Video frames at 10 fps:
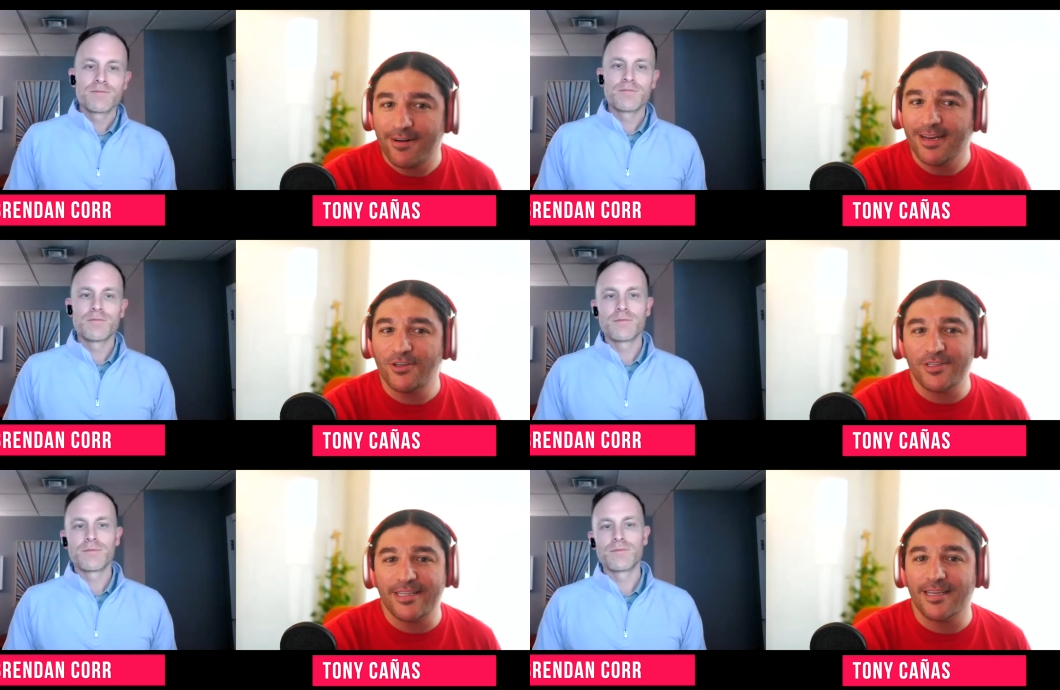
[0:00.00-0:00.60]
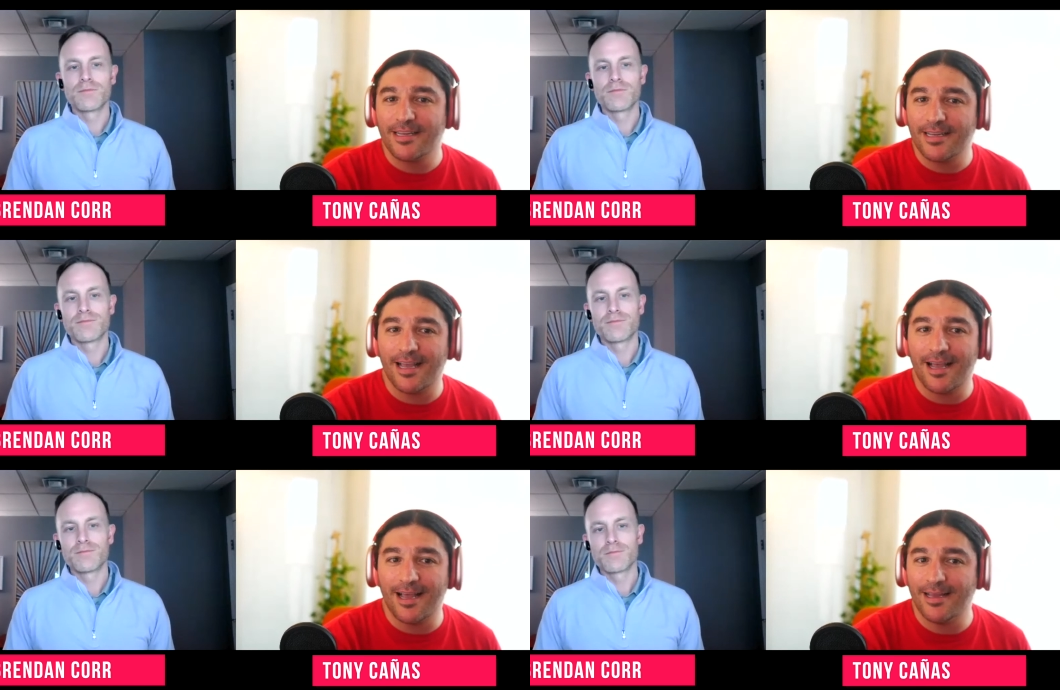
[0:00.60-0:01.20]
Speaker 1: interesting uh,
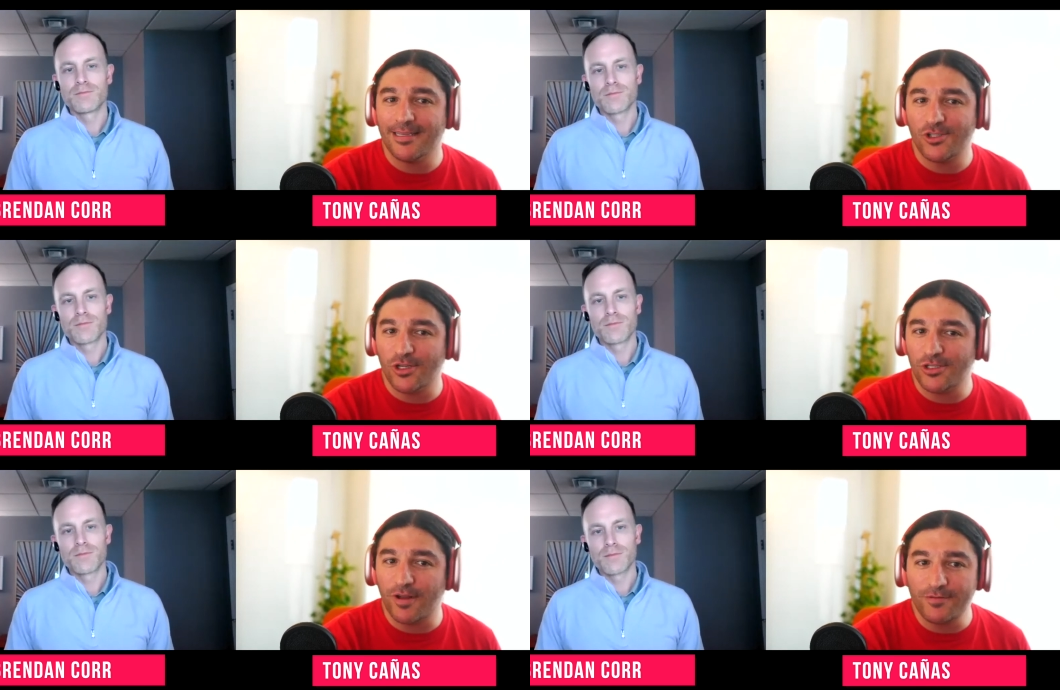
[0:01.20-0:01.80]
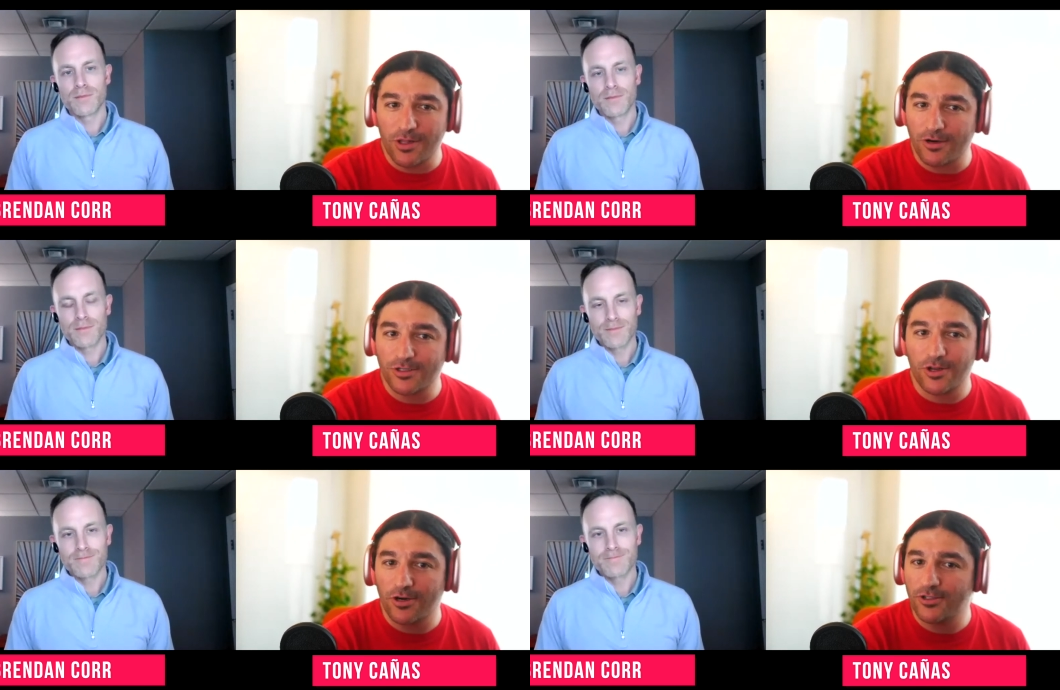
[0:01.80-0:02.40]
st- stuff to learn to learn
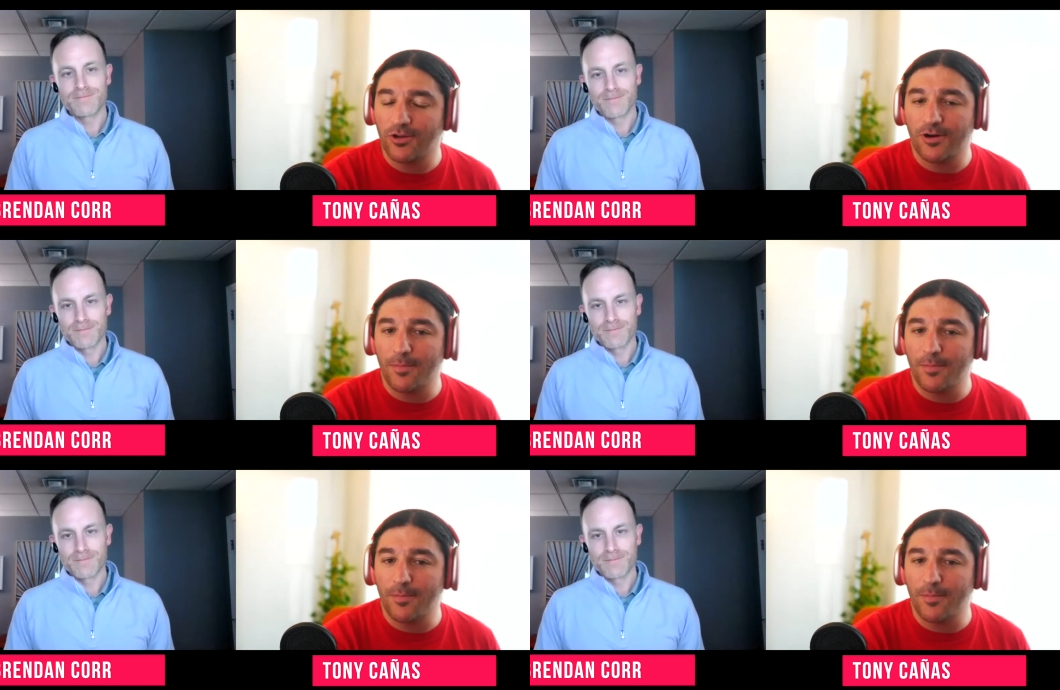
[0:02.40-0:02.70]
to learn about.